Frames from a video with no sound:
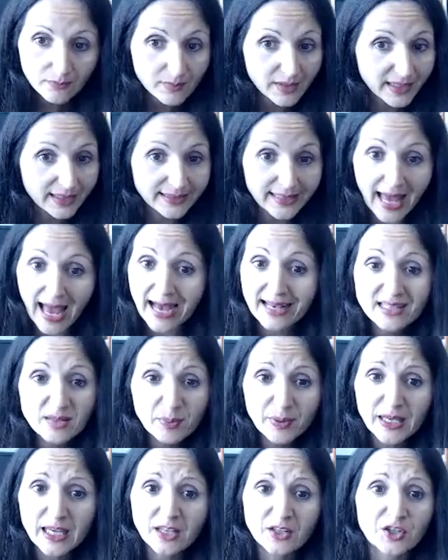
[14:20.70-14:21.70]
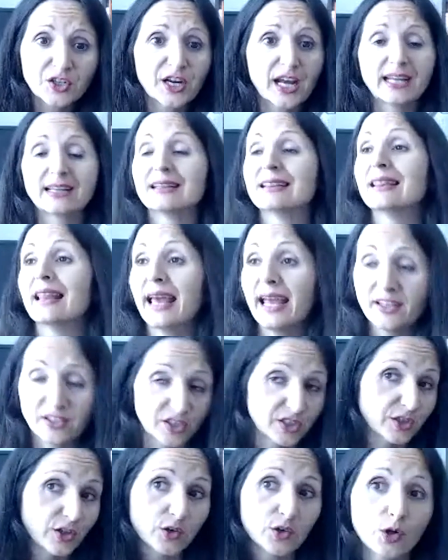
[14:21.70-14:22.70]
And as a beginner, and
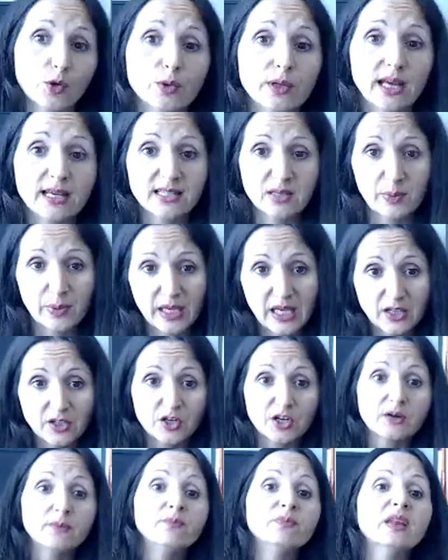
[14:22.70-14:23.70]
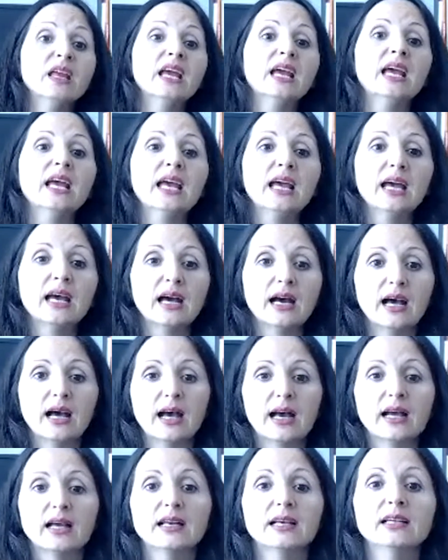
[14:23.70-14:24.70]
later, not only as a beginner,
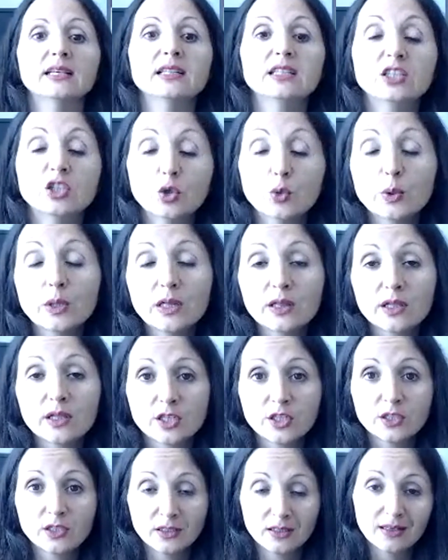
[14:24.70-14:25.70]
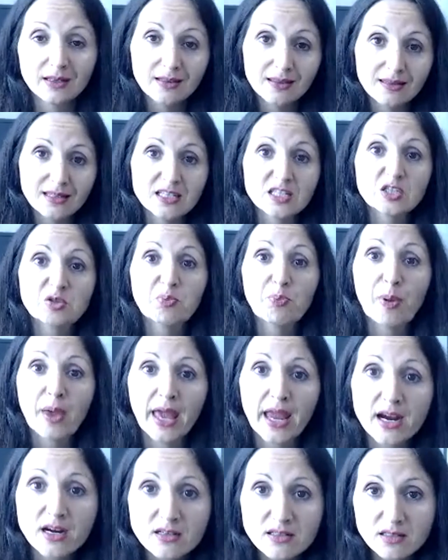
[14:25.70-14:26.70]
you will learn these
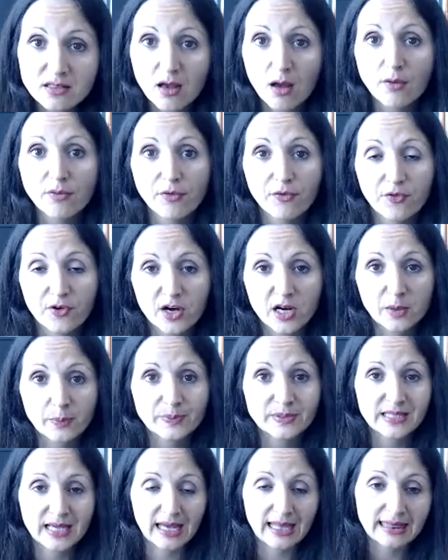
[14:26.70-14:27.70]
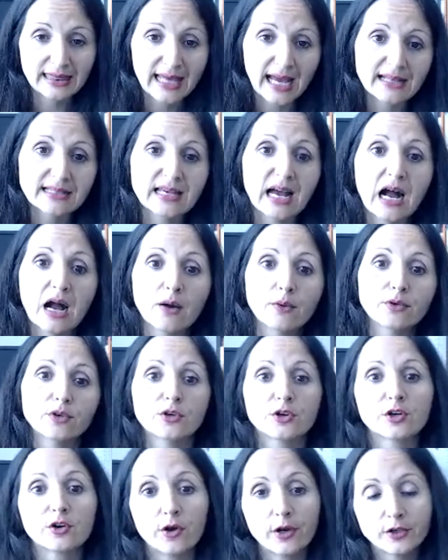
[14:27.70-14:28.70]
pairs of verbs, and that's how
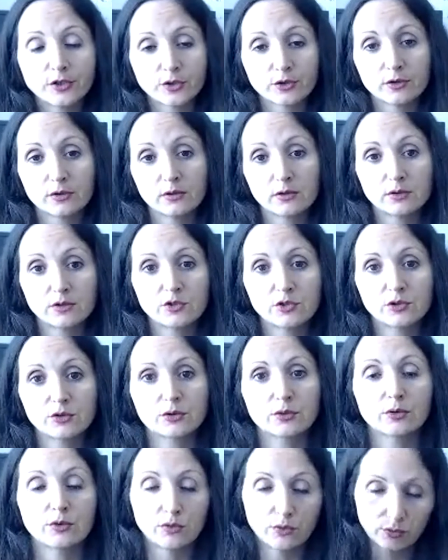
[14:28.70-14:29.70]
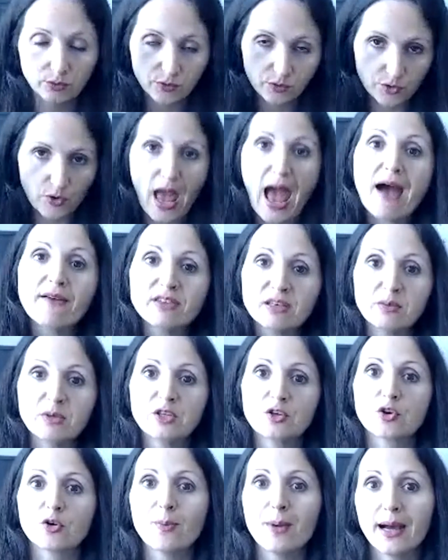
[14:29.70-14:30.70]
you're going to have them in
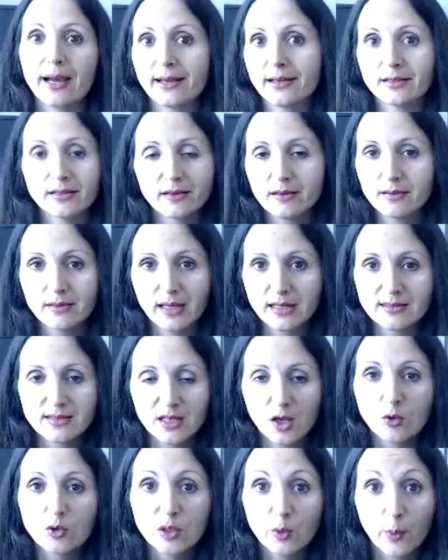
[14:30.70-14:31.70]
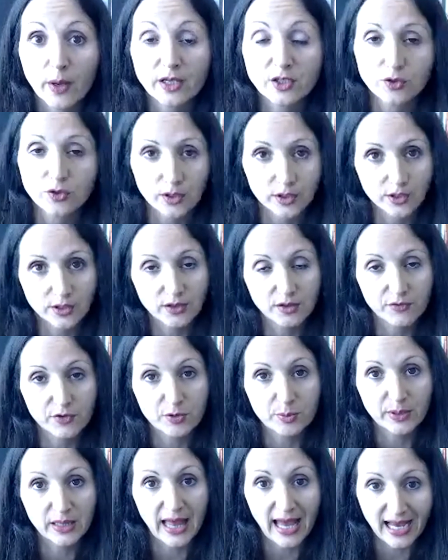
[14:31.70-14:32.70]
your mind. That's the only way to learn the
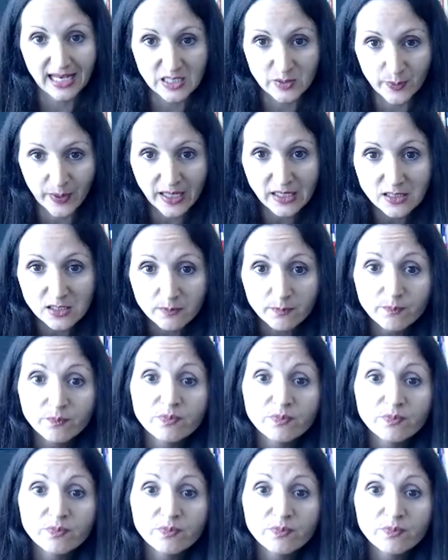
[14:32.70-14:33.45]
verbal aspect.